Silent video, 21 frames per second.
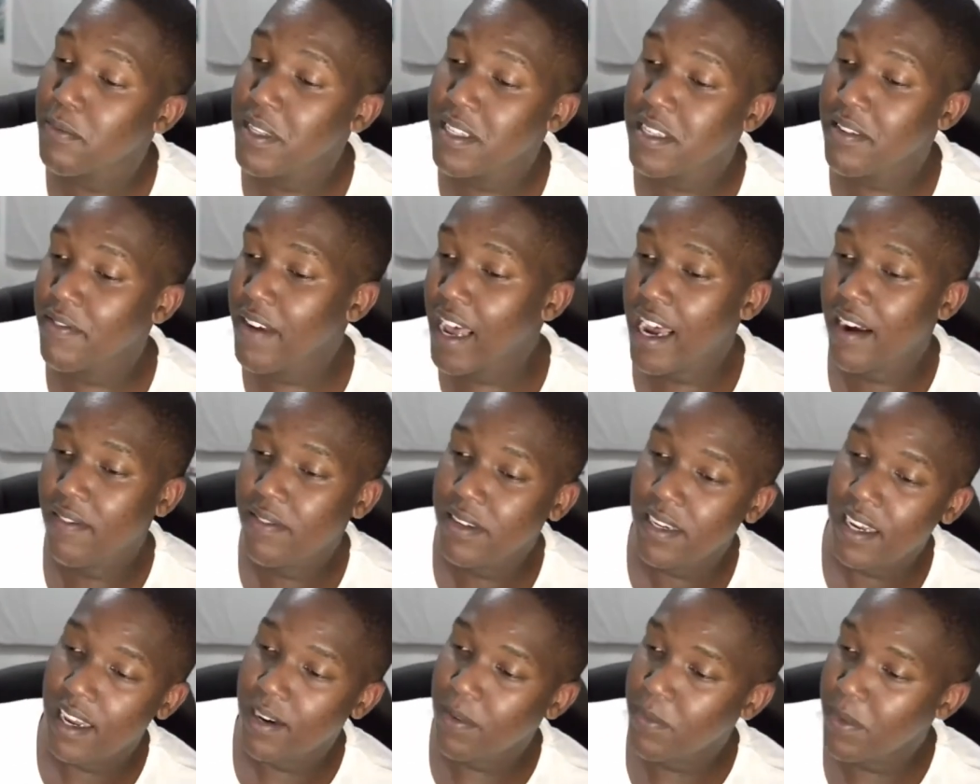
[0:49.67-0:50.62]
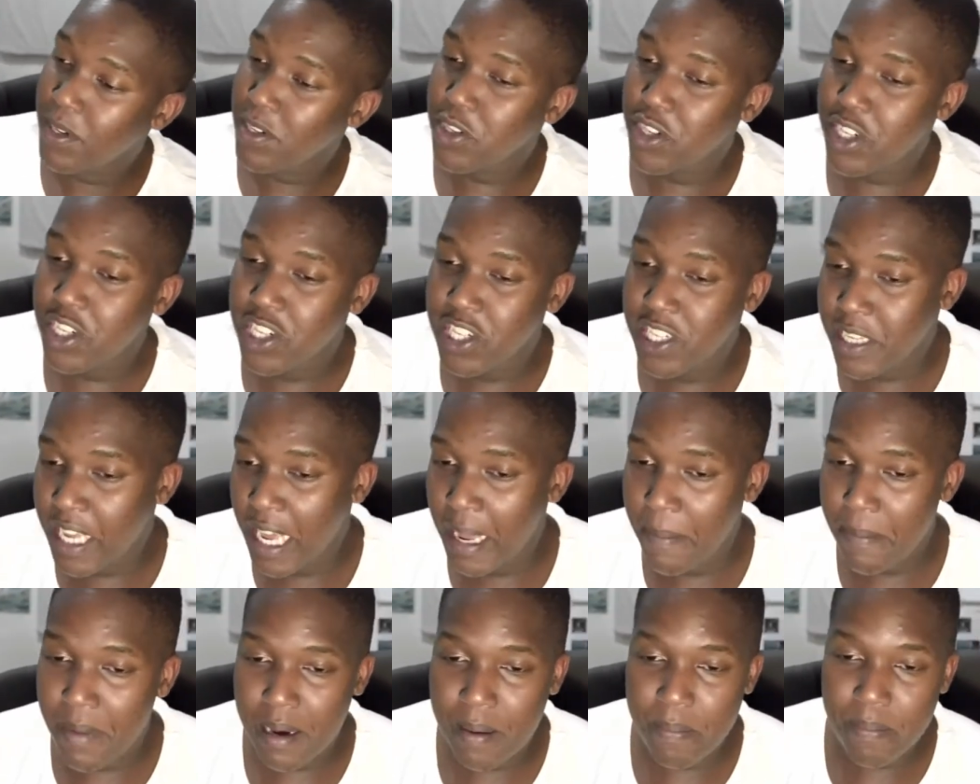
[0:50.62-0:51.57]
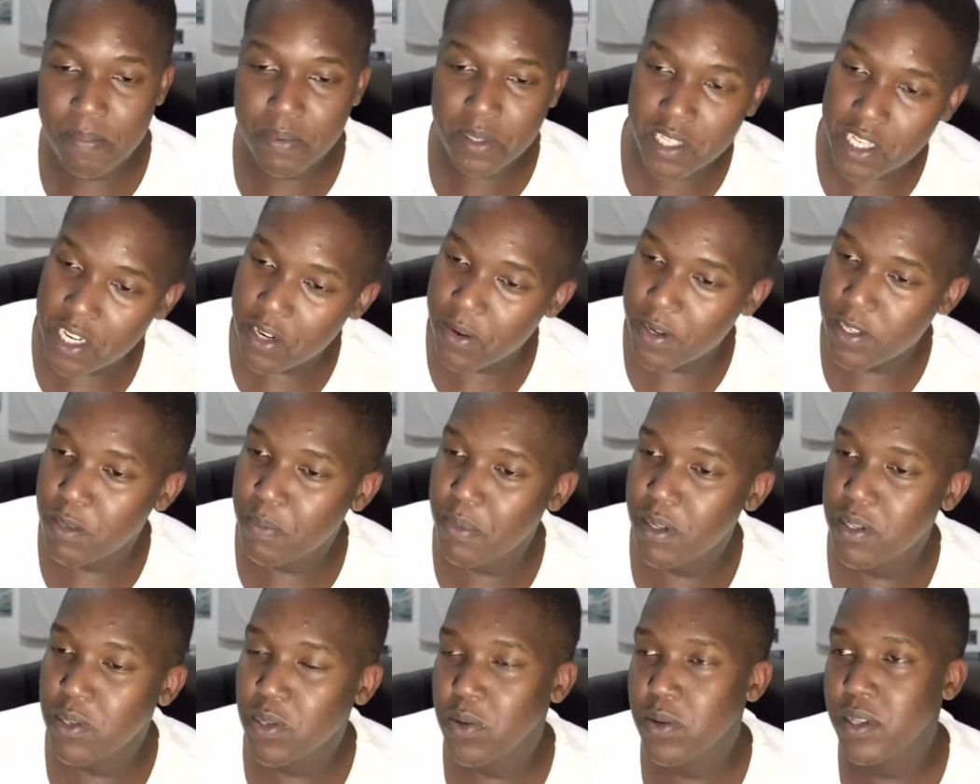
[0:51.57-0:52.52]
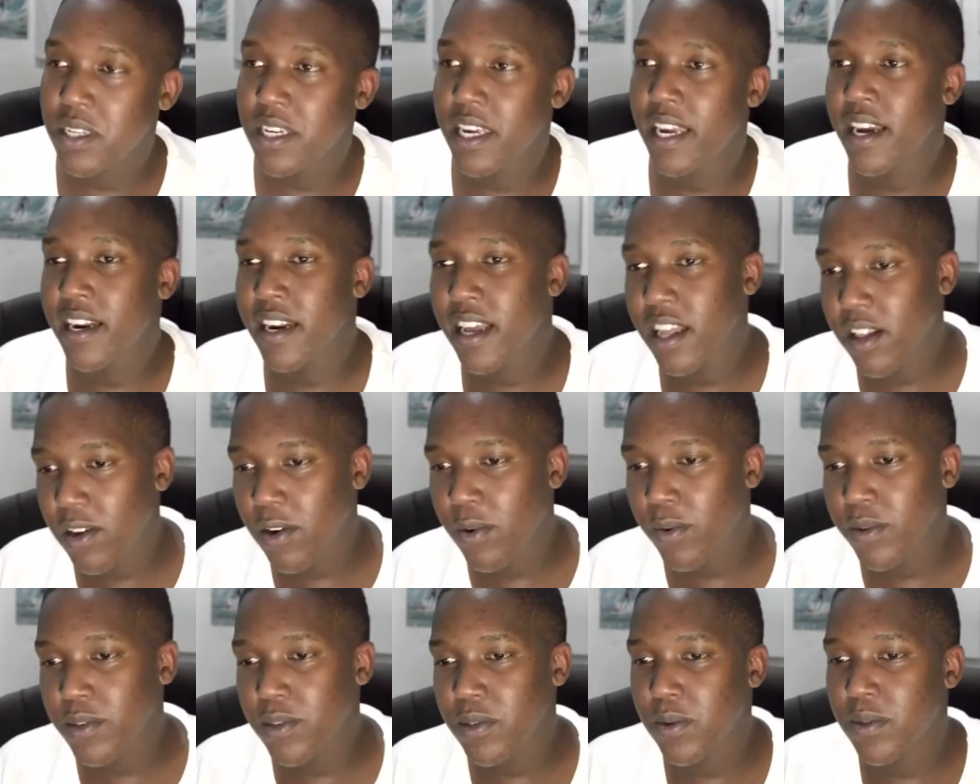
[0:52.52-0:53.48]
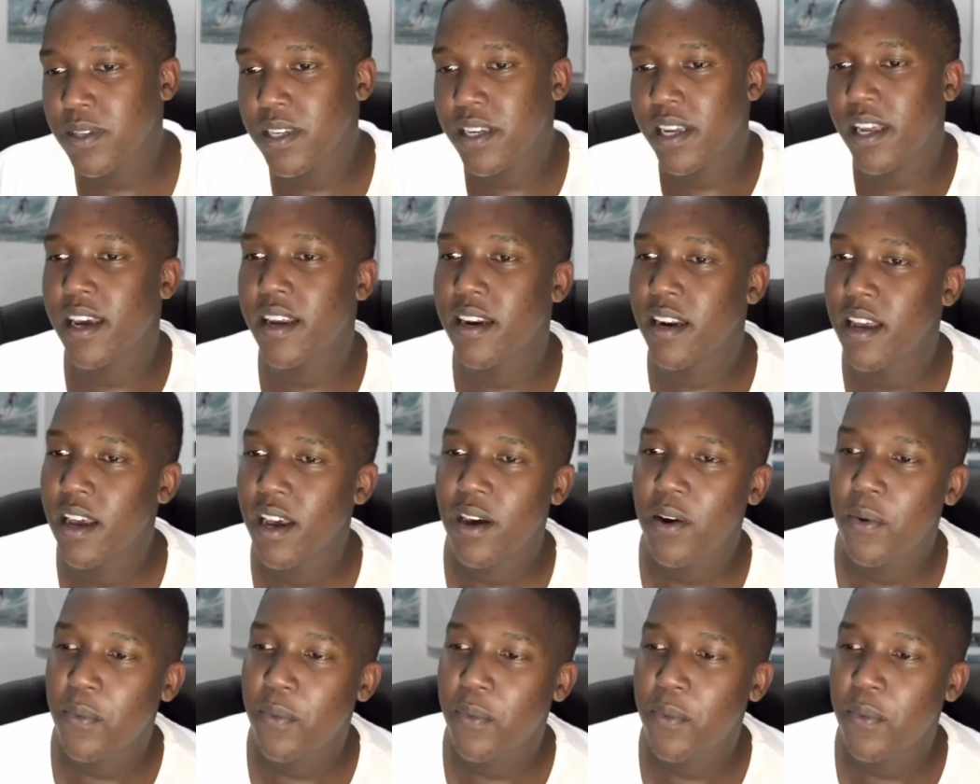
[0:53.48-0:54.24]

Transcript: we survived. And when the restrictions came up, cigarettes were being sold again, alcohol was sold again.